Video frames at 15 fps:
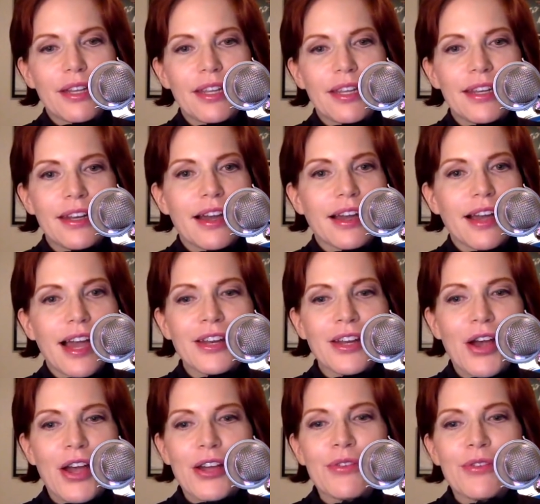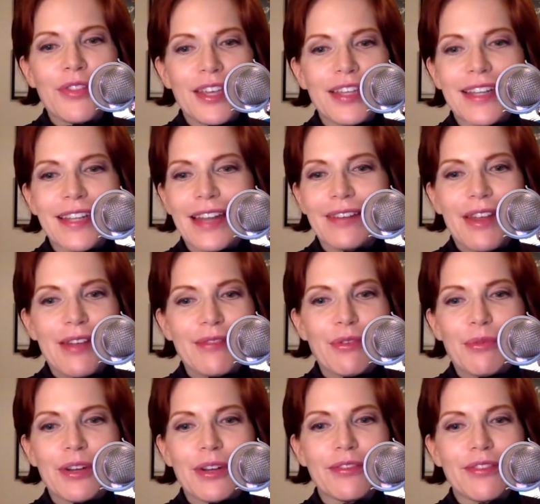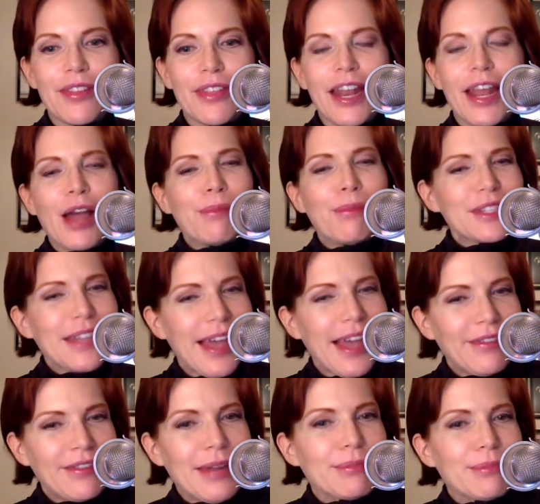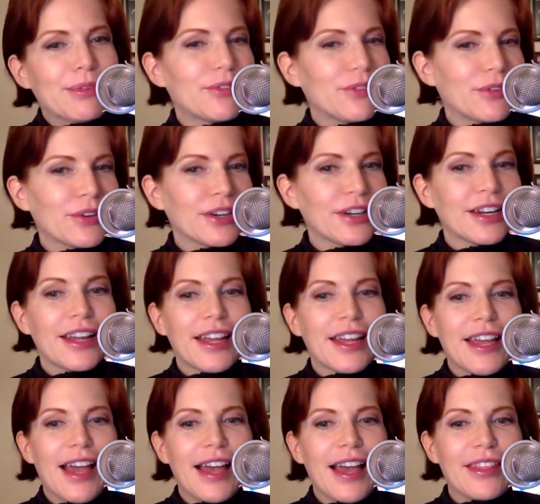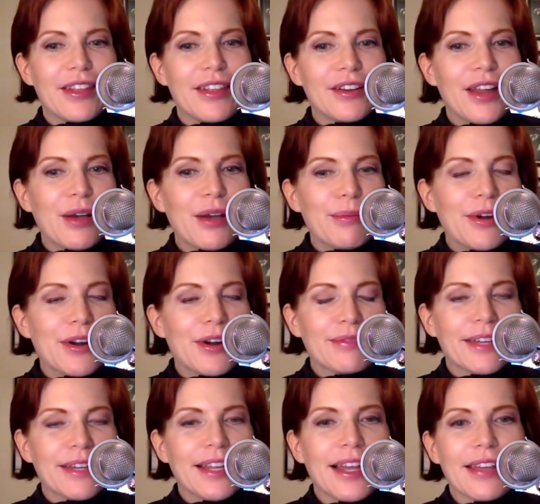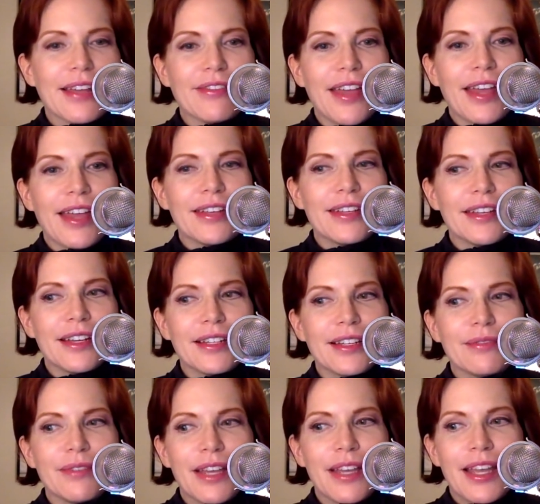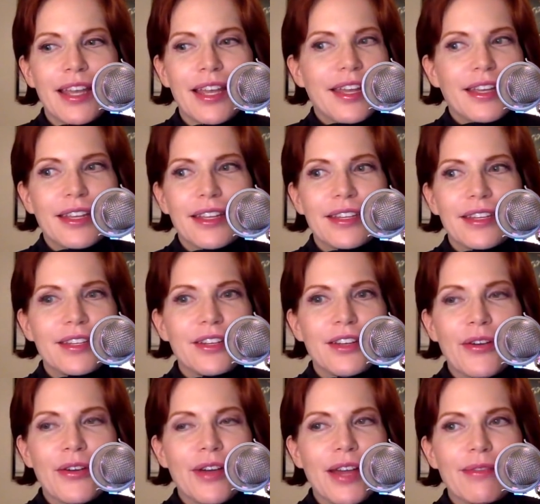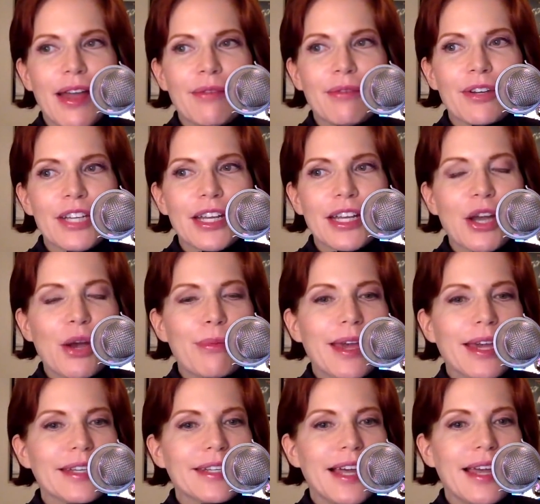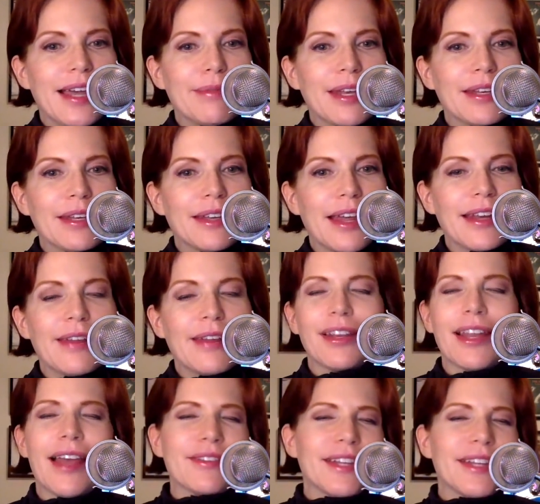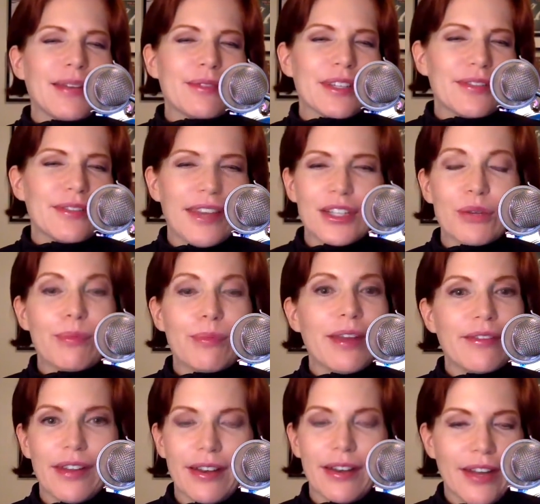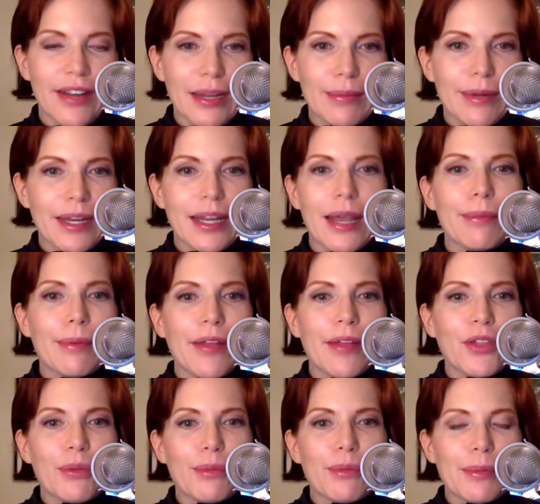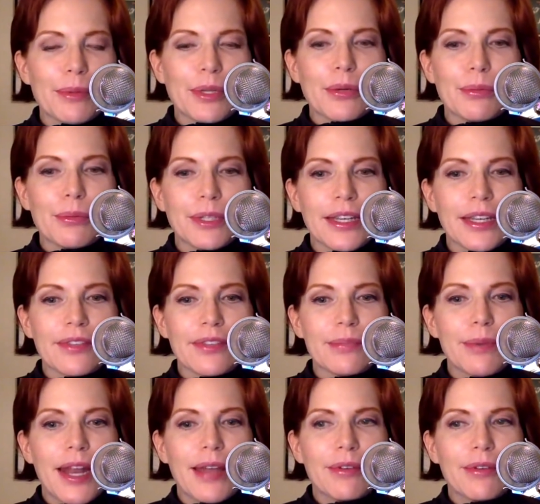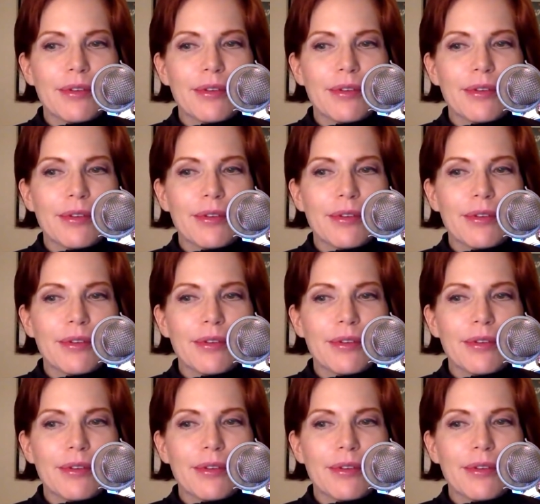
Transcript: Enoch. I own things I never would have, that I almost laughed at before, that are now a part of my life. And you know, I wish I could go back in time, and I never laughed in anyone's face or made fun of anybody about their biblical beliefs, but I